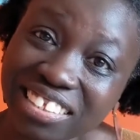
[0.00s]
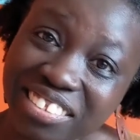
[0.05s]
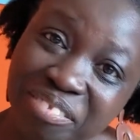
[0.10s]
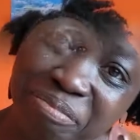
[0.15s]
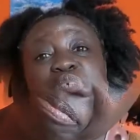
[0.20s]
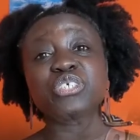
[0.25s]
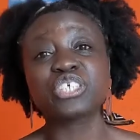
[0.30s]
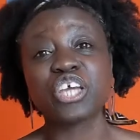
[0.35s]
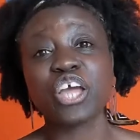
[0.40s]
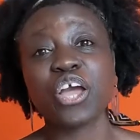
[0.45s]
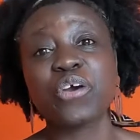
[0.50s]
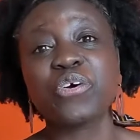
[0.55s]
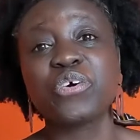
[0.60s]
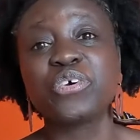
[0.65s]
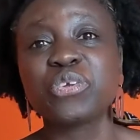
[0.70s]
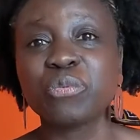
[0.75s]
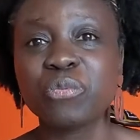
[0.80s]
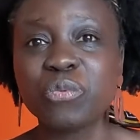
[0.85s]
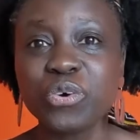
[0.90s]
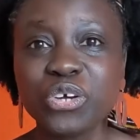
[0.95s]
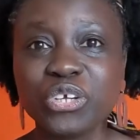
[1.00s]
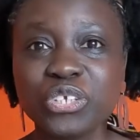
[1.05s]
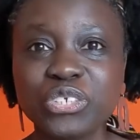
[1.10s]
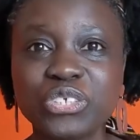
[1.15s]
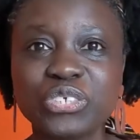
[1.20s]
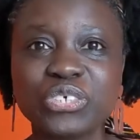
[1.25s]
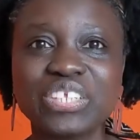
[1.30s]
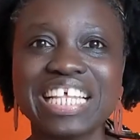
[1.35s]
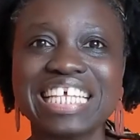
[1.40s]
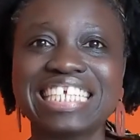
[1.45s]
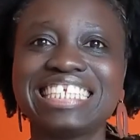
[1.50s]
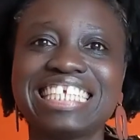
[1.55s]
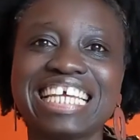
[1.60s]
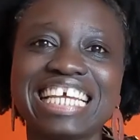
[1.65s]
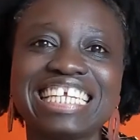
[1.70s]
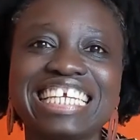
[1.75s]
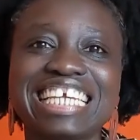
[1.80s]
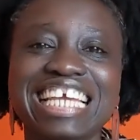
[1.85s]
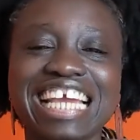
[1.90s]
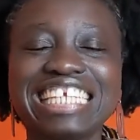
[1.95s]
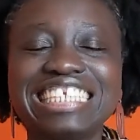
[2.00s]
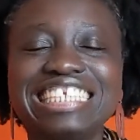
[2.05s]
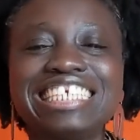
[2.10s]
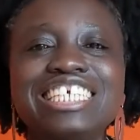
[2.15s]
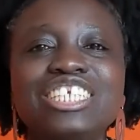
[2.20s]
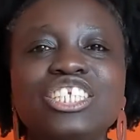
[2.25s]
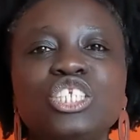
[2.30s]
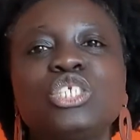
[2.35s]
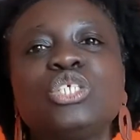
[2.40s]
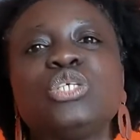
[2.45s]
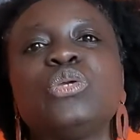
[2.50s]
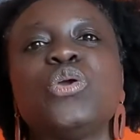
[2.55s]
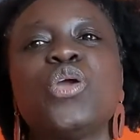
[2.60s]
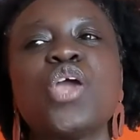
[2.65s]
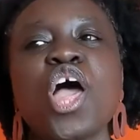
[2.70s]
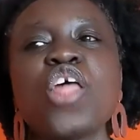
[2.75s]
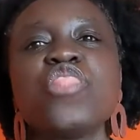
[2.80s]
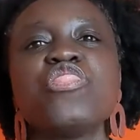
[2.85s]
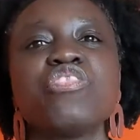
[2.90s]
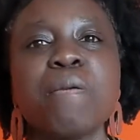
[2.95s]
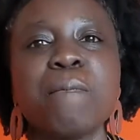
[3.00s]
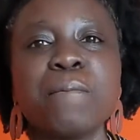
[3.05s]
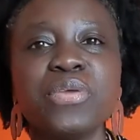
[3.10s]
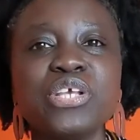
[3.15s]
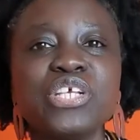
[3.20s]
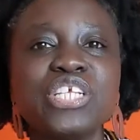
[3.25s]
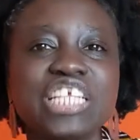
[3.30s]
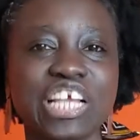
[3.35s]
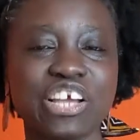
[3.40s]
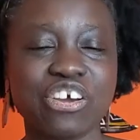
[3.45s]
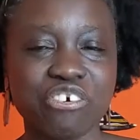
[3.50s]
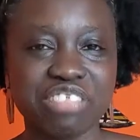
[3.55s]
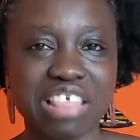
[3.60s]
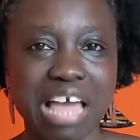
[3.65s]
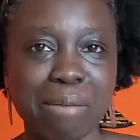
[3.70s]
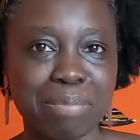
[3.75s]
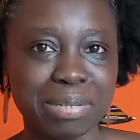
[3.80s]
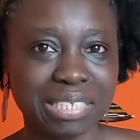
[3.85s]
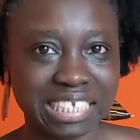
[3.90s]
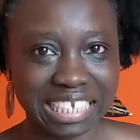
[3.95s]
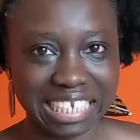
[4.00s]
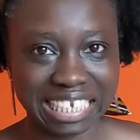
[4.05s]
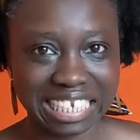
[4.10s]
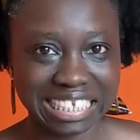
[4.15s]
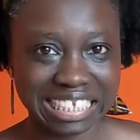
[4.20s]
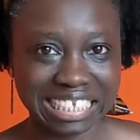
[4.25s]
You can also go on a walking tour that's dedicated to the music of that particular